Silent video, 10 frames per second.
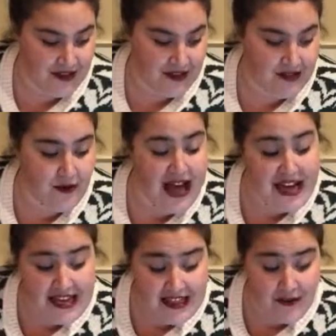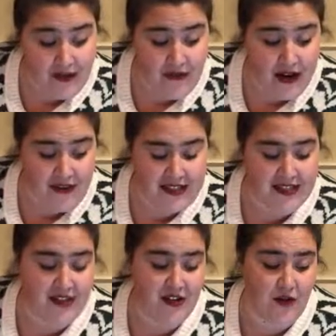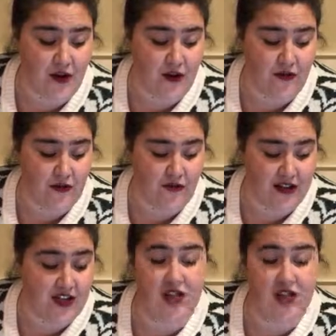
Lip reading: So anything with fragrance is a no-go for the fridge.